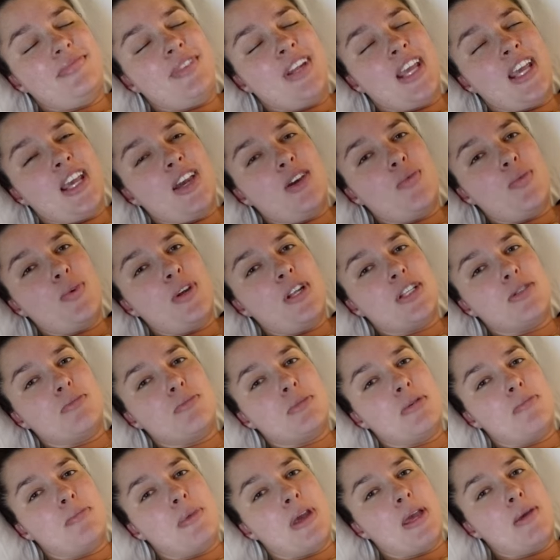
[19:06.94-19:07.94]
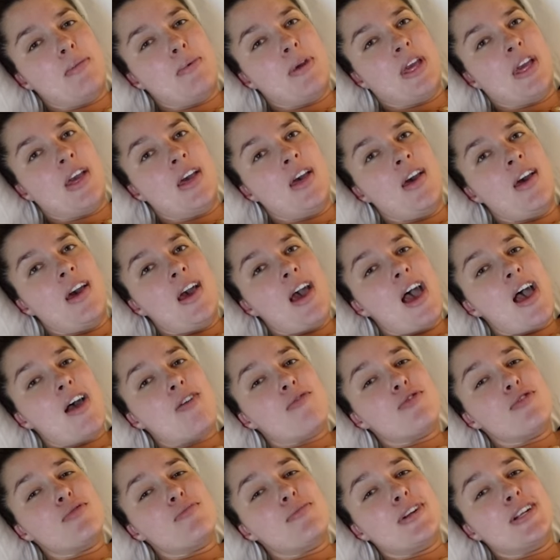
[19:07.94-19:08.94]
can't wait to meet baby.
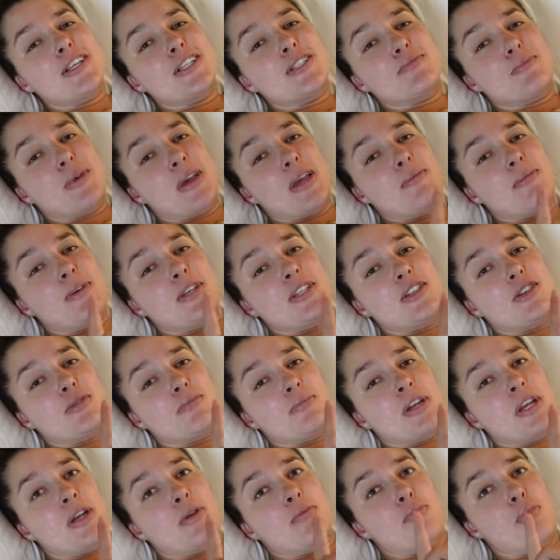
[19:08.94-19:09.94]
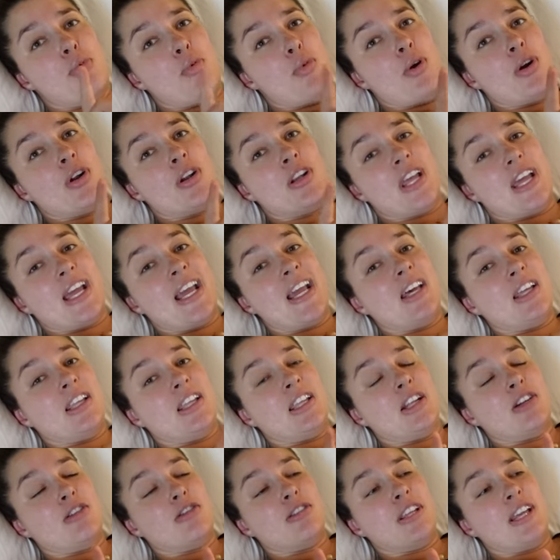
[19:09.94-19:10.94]
Everybody's babies are being born like
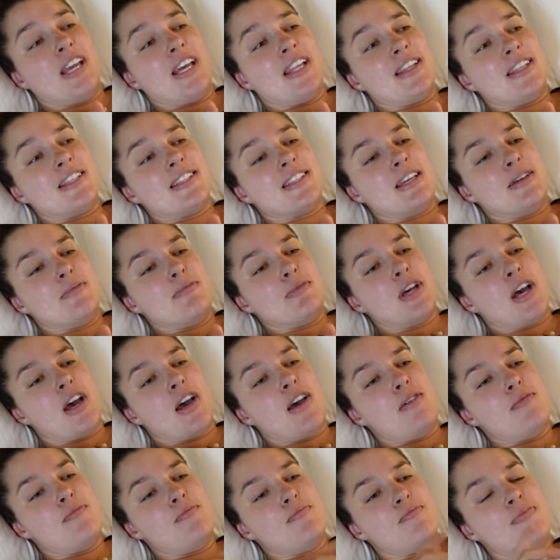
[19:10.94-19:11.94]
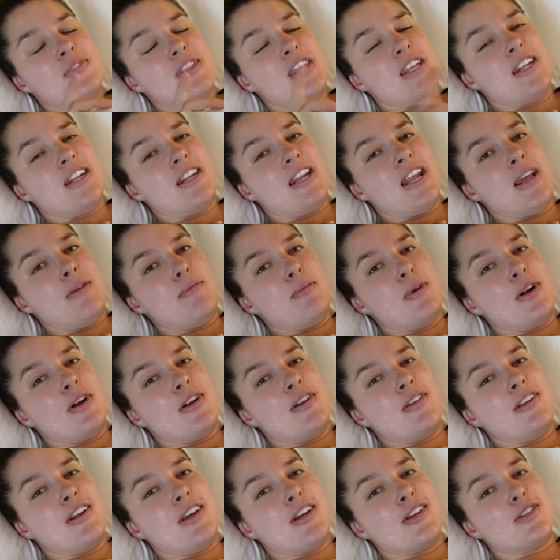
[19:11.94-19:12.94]
literally at the same time. The
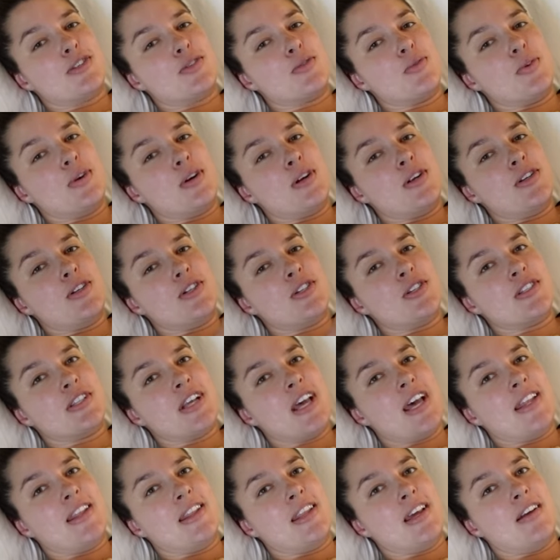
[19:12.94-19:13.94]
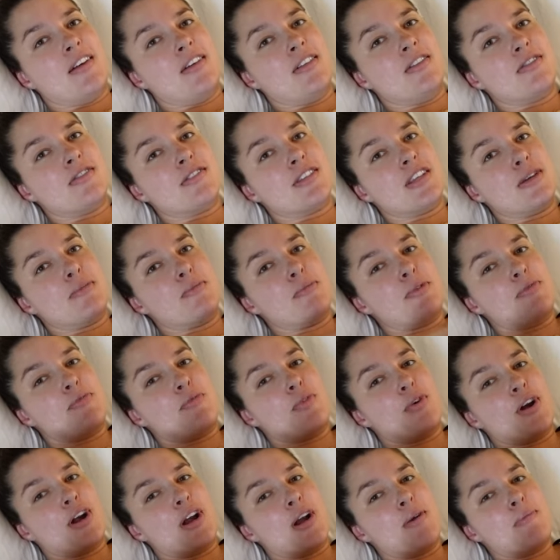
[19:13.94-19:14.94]
neighbor next door just had theirs like
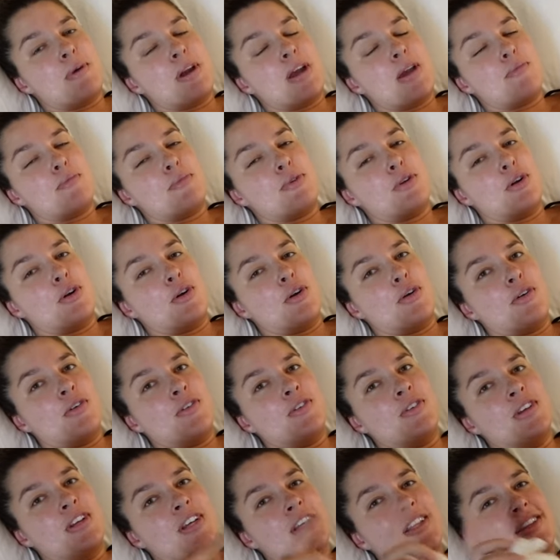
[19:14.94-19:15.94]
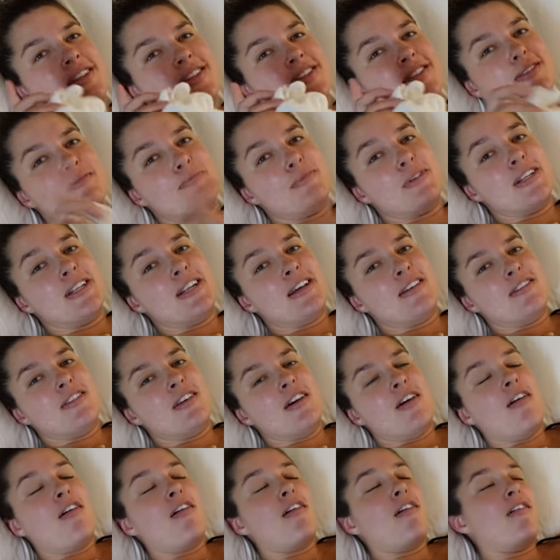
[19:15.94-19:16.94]
before I got my epidural, and somebody down the
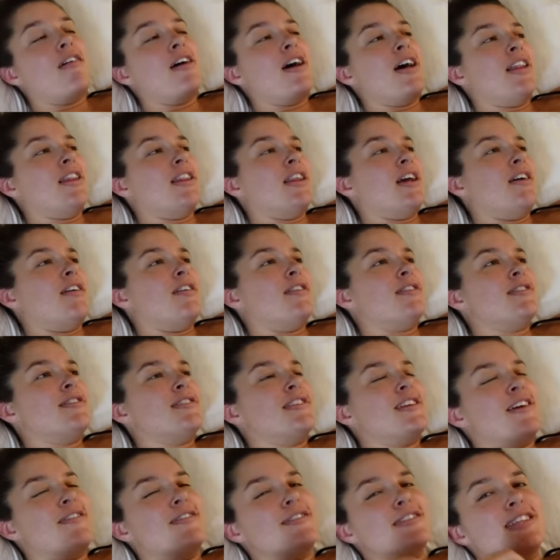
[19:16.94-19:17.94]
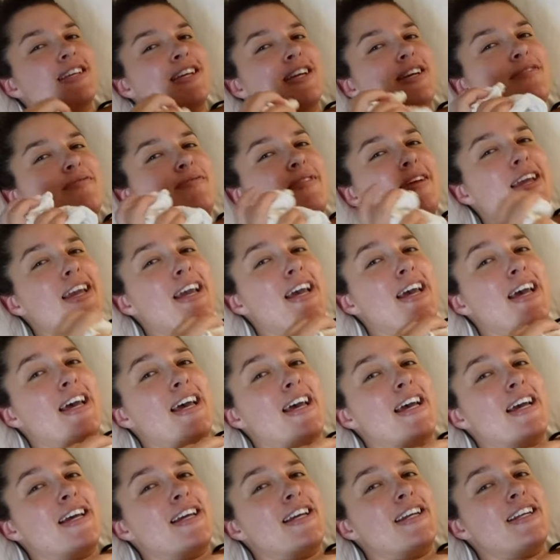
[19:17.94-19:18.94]
hall had theirs, and I was like, oh my
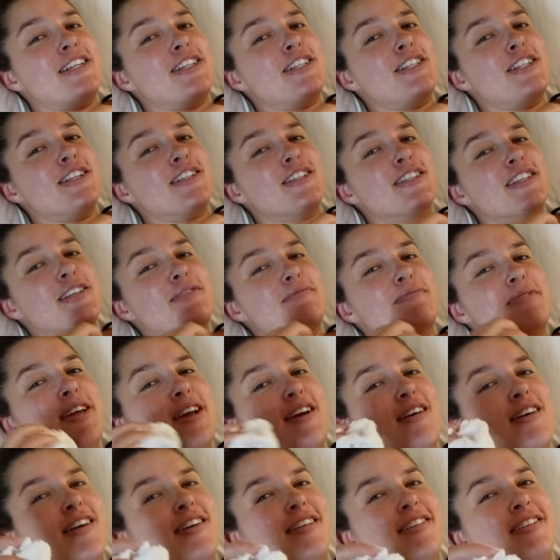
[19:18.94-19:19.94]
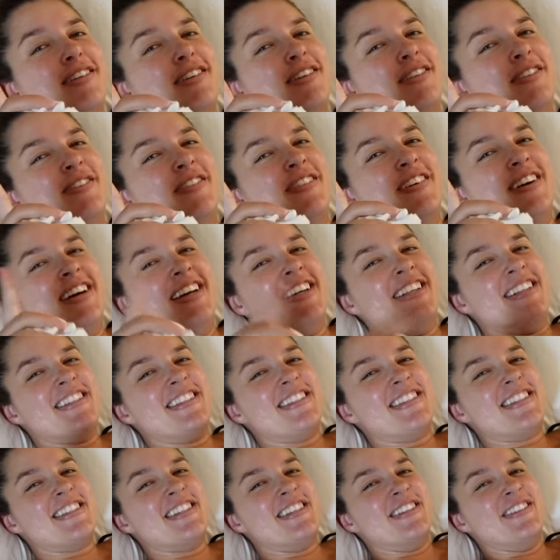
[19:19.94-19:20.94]
gosh, that's gonna be our little one
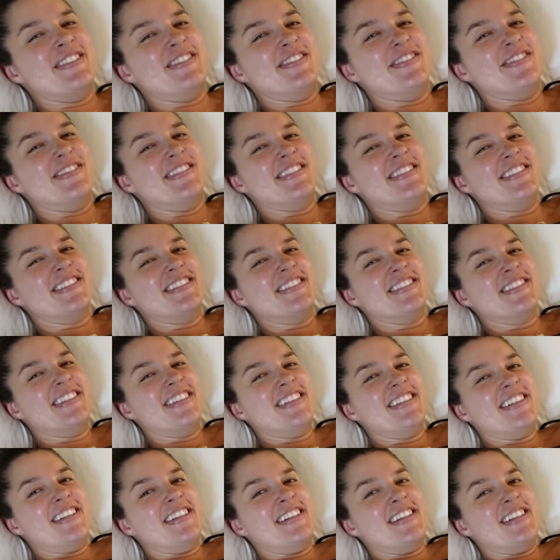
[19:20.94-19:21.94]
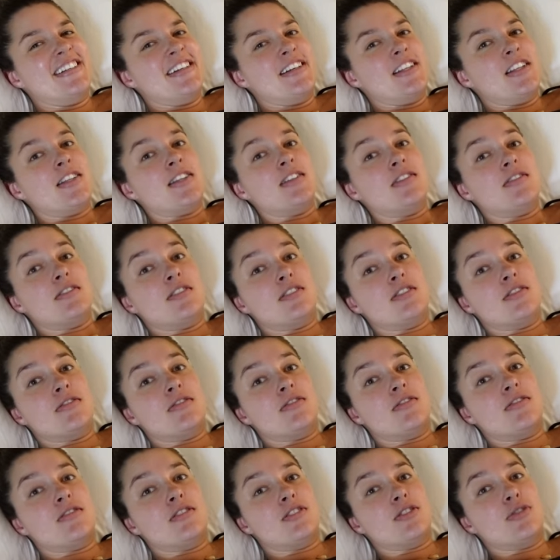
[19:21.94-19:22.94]
soon.
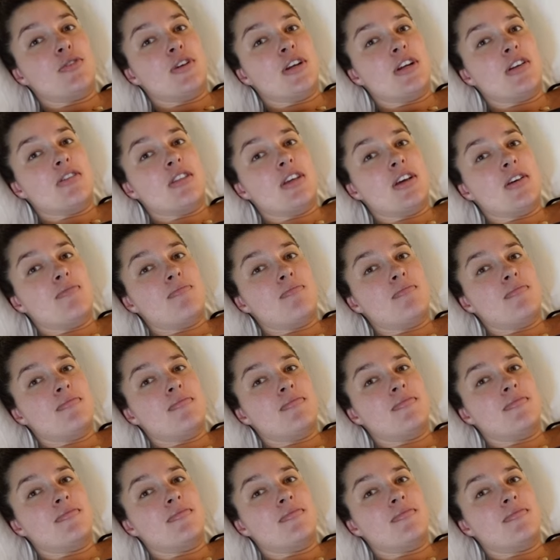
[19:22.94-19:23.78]
Did you hear them?